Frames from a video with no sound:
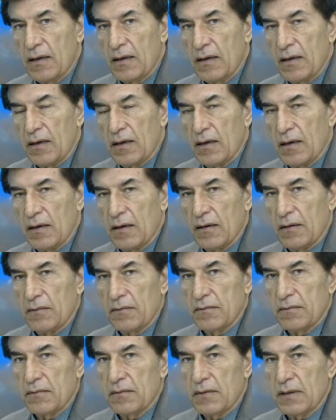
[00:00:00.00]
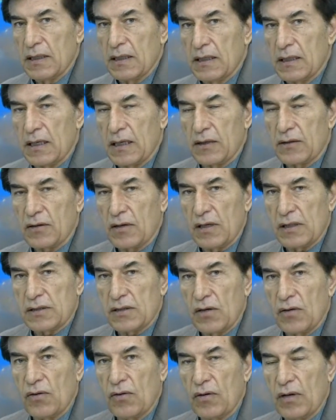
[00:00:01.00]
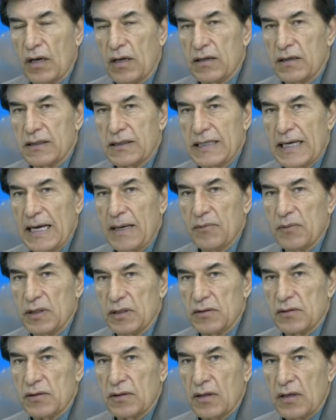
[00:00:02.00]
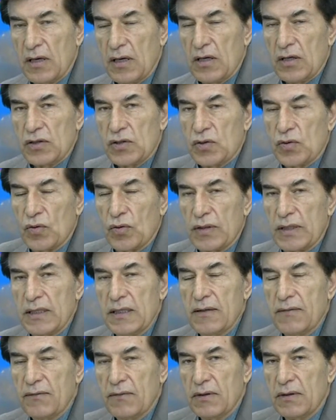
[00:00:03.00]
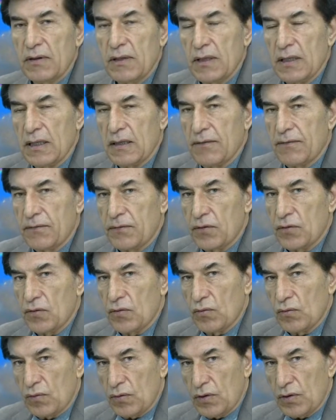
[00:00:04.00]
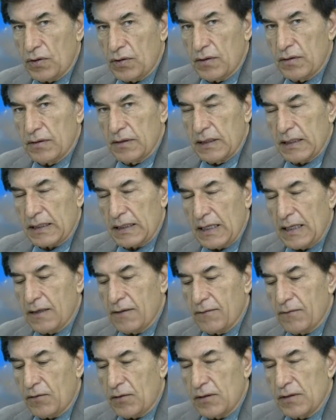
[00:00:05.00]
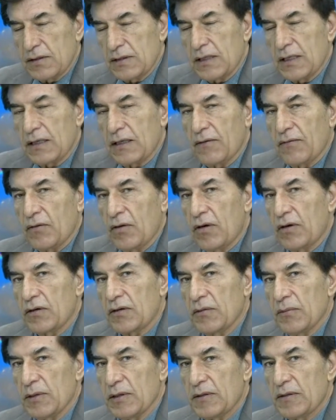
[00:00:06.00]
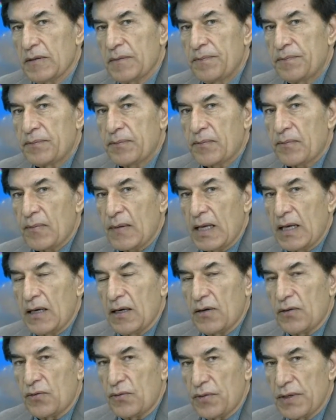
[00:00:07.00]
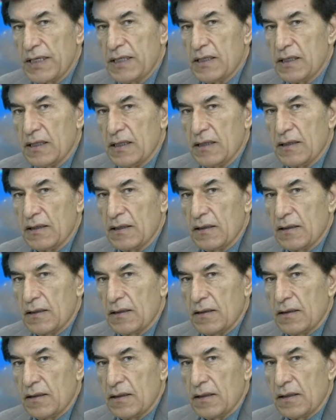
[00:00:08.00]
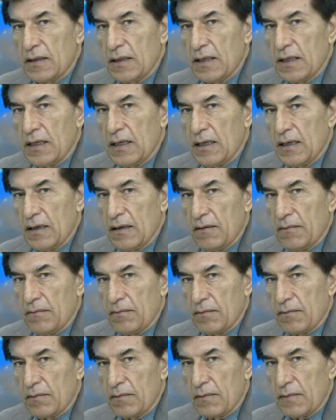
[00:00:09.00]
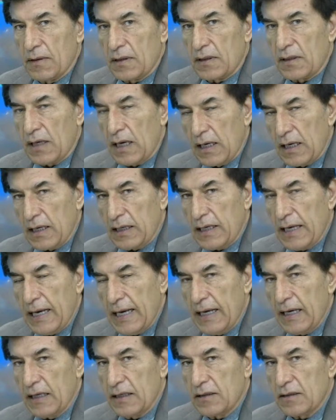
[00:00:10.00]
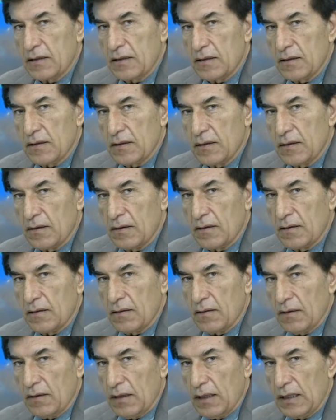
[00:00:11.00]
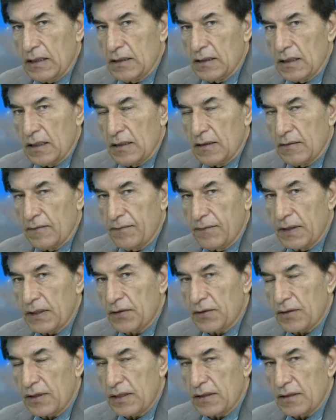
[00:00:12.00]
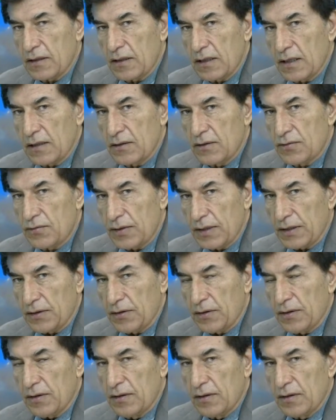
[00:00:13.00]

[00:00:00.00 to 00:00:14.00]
um, and, and, cause a whole lot of damage. So even if you were, again, for the sake of argument, ready, um, gun at hand uh, and, and finger at the gun trigger